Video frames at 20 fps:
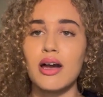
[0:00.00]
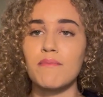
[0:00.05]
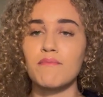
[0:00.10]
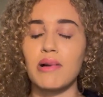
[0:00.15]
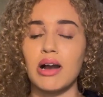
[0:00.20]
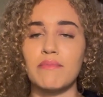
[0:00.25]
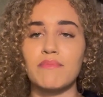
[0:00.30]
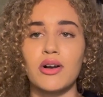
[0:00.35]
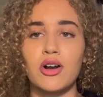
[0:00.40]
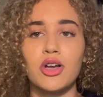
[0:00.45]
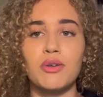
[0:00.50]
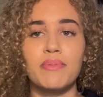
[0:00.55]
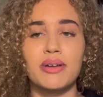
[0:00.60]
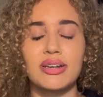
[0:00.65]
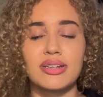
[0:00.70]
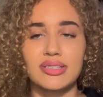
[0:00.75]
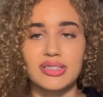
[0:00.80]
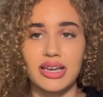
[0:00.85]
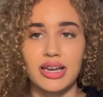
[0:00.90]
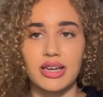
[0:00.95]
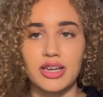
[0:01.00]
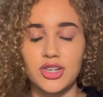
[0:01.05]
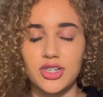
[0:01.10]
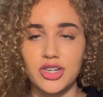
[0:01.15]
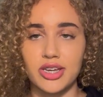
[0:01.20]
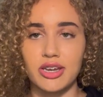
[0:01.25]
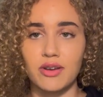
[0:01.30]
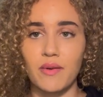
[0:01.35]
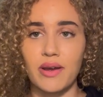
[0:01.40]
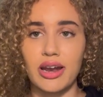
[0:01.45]
But I'm hoping in second
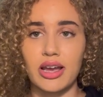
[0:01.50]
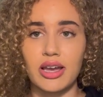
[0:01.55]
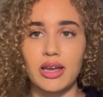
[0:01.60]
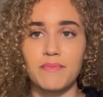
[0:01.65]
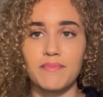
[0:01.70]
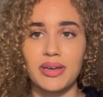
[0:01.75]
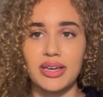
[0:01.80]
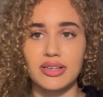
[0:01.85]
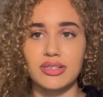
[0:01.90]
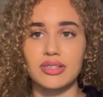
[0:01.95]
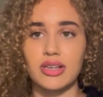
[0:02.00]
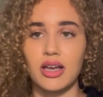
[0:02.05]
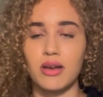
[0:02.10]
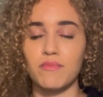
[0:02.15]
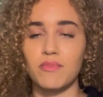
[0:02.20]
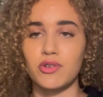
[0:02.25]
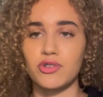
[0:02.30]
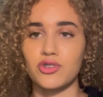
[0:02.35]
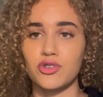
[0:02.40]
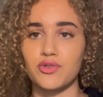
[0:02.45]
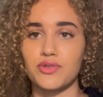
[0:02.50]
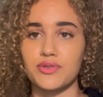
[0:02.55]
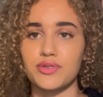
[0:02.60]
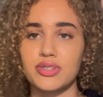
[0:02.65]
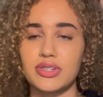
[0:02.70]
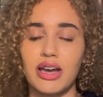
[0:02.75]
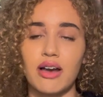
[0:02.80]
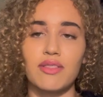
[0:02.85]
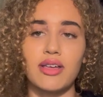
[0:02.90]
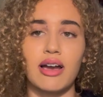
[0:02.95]
year when I can pick certain
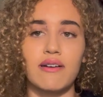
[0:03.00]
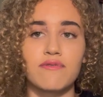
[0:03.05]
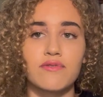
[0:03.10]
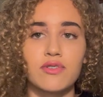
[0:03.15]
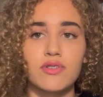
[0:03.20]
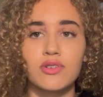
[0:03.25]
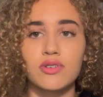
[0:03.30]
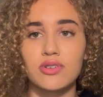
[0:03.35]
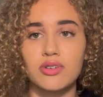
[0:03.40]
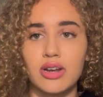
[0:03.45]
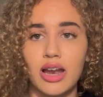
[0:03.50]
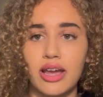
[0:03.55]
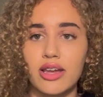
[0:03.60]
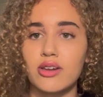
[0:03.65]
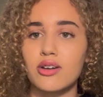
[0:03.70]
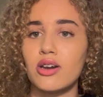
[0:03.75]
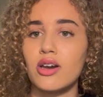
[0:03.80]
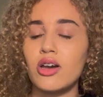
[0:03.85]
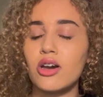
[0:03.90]
modules, now that I've like